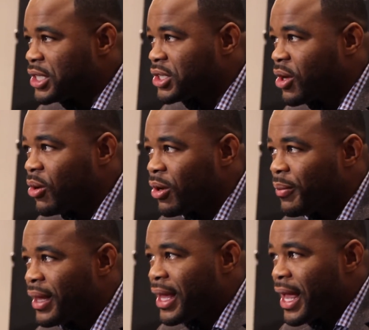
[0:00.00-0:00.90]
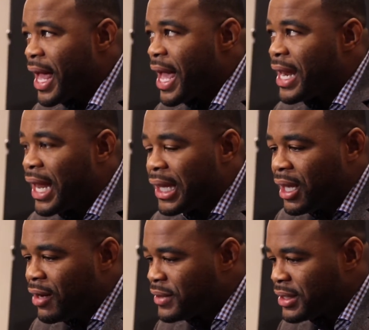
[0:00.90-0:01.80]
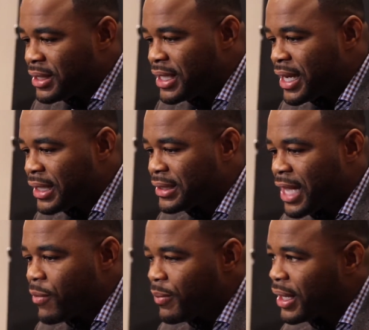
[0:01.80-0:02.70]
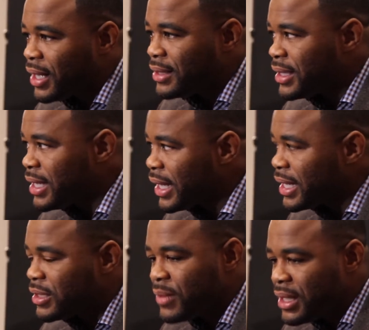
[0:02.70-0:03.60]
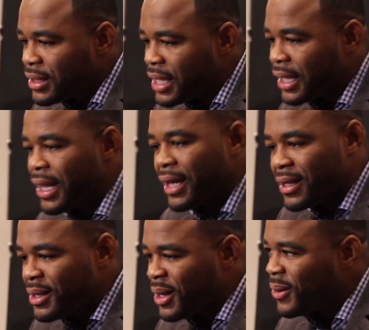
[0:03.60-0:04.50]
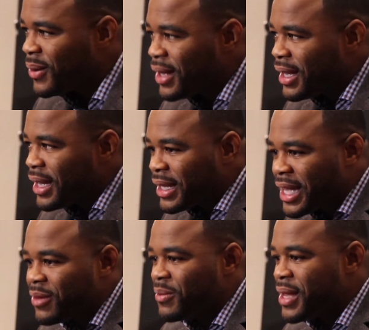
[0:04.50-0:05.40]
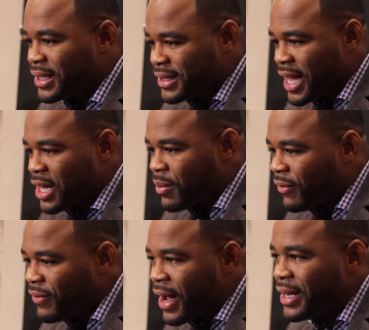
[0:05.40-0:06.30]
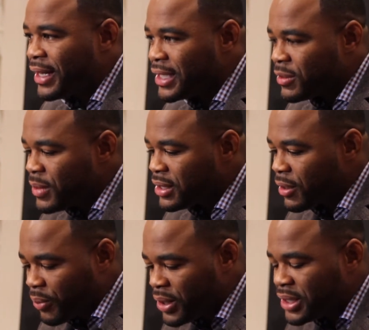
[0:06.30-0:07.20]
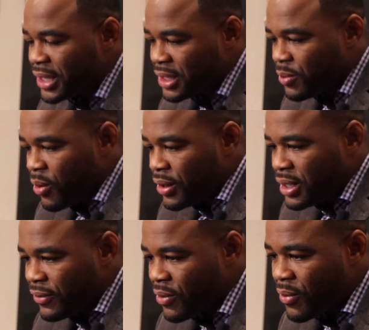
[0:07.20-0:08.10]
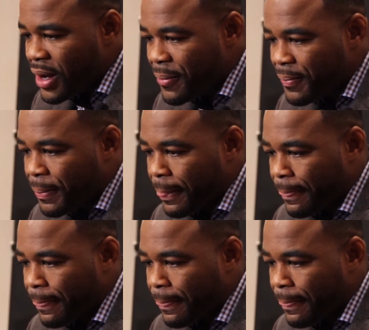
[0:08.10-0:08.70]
I just showed him. And I love to see that excitement, because then it gets me thinking, like, you know, gets me excited about fighting and gets me to appreciate the sport in a different way.